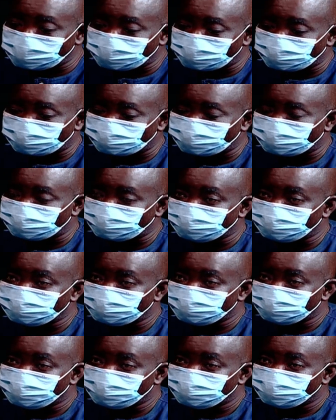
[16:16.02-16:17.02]
of
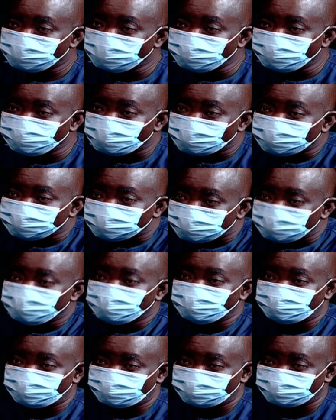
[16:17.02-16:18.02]
him
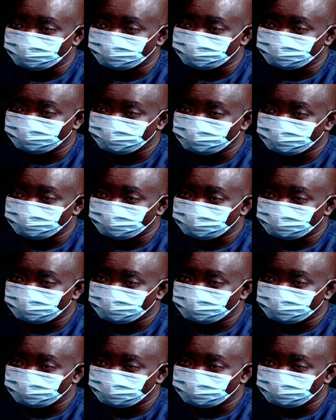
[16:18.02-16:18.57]
continuing mm.